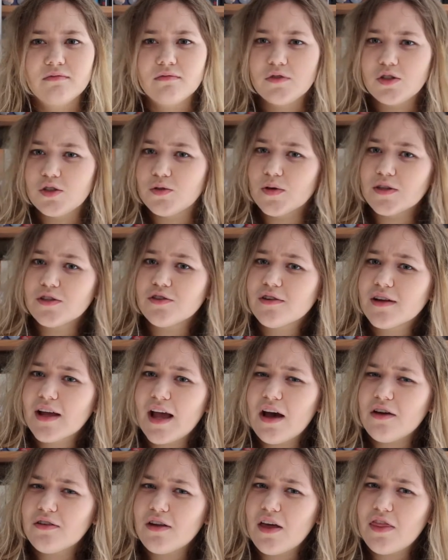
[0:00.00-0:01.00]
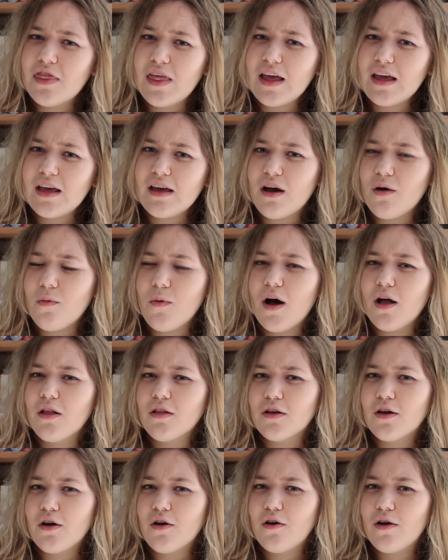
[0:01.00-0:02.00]
Twitter account, I think, a while
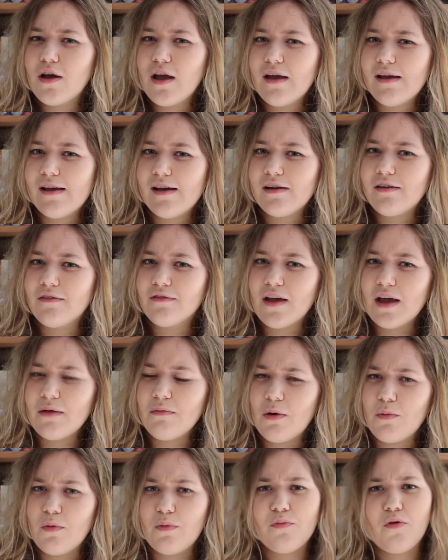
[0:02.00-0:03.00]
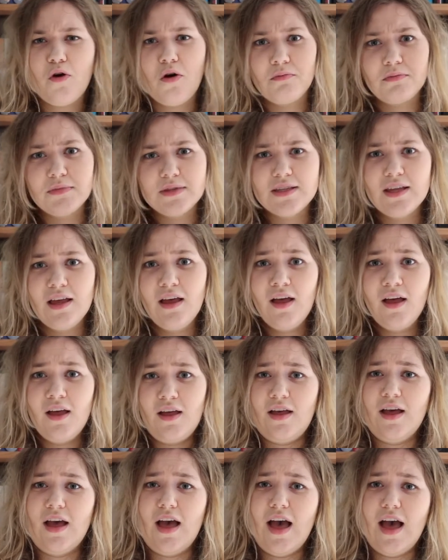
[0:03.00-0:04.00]
ago. It kind of came up with prompts
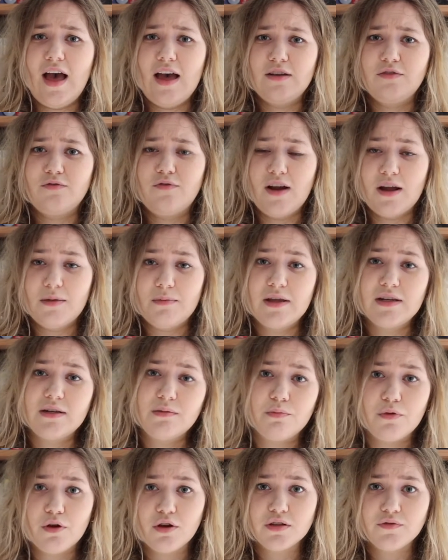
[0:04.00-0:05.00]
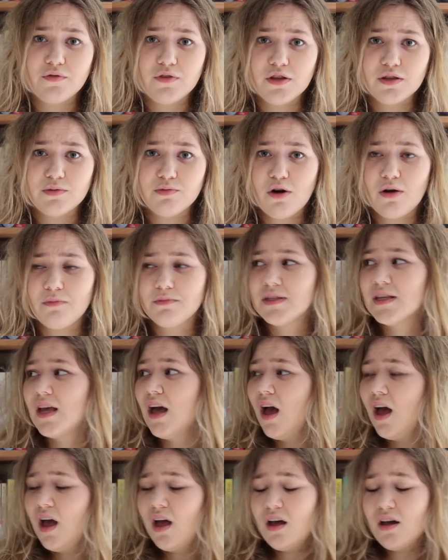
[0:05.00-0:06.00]
and recommended books for those prompts.
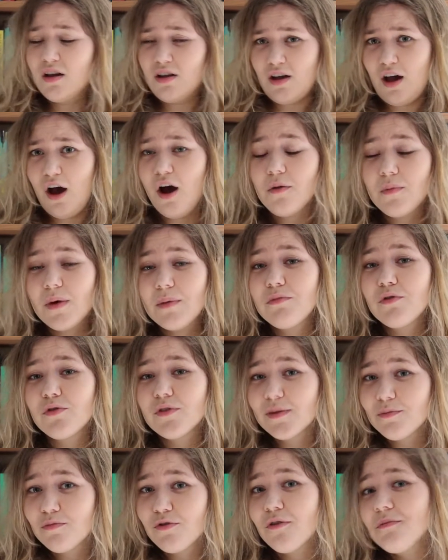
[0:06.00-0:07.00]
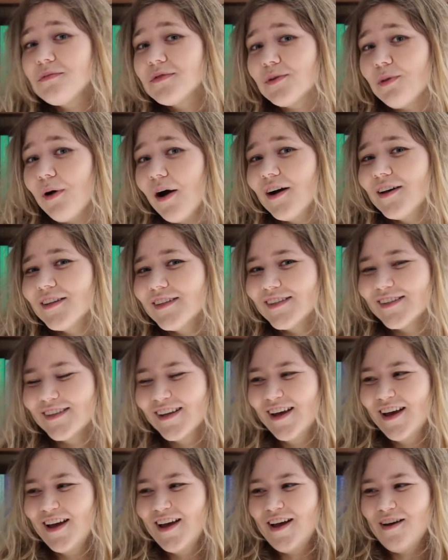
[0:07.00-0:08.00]
Can't remember what the prompt was,
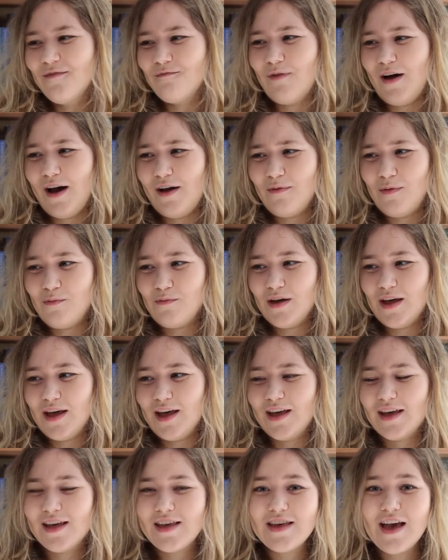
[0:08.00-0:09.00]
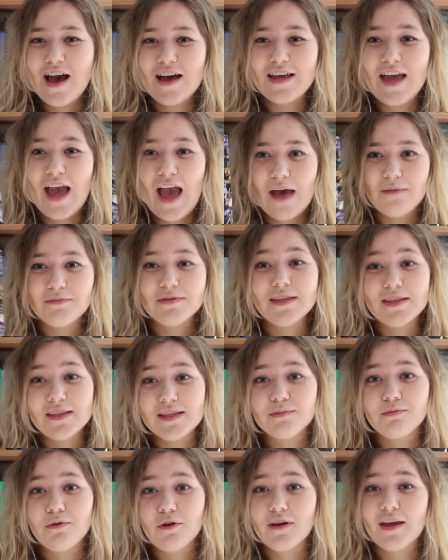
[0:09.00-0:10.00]
but I remember I kept seeing
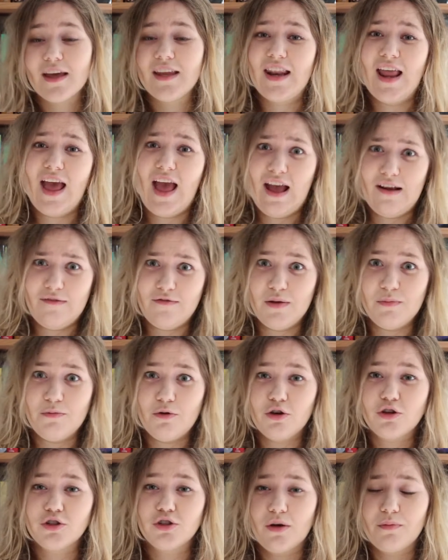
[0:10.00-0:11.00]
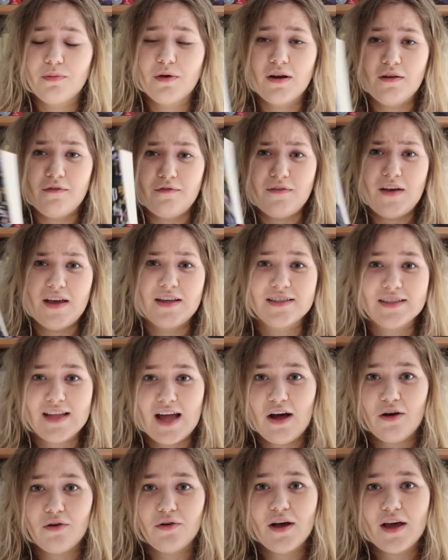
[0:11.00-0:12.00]
this book in every bookshop kind of faced
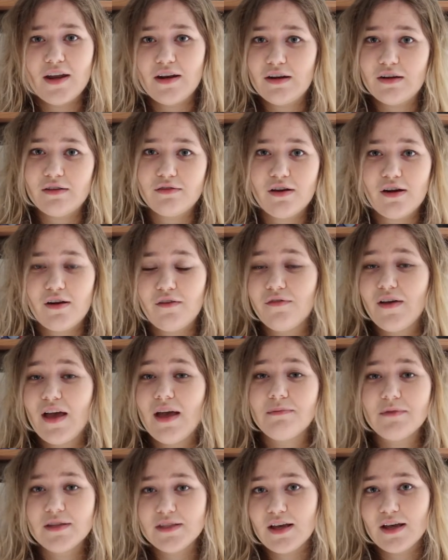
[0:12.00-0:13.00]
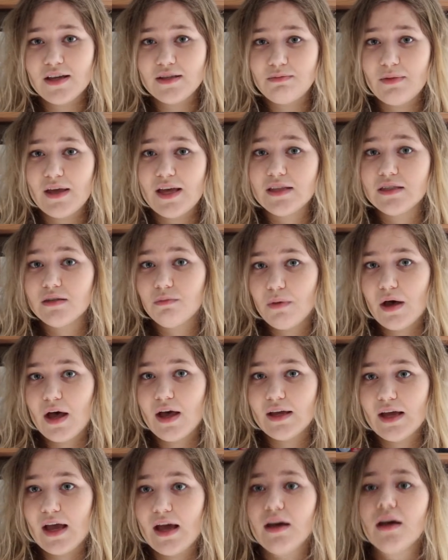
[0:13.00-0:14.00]
out, and it kind of hypnotised me into
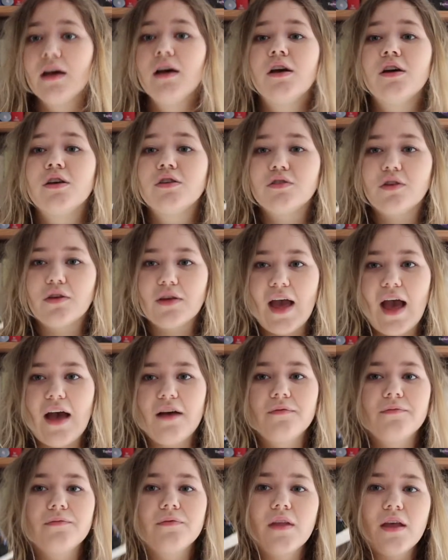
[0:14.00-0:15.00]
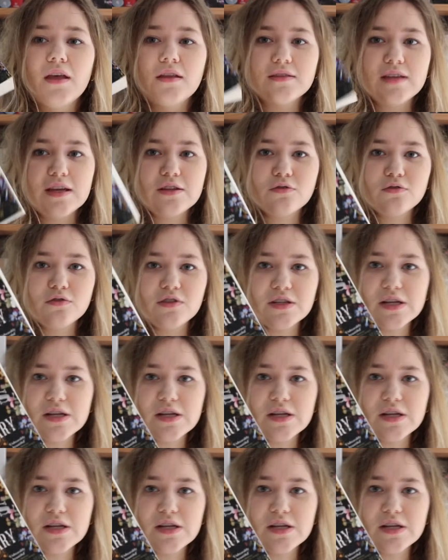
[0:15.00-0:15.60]
buying it. So yeah, 10 Doors of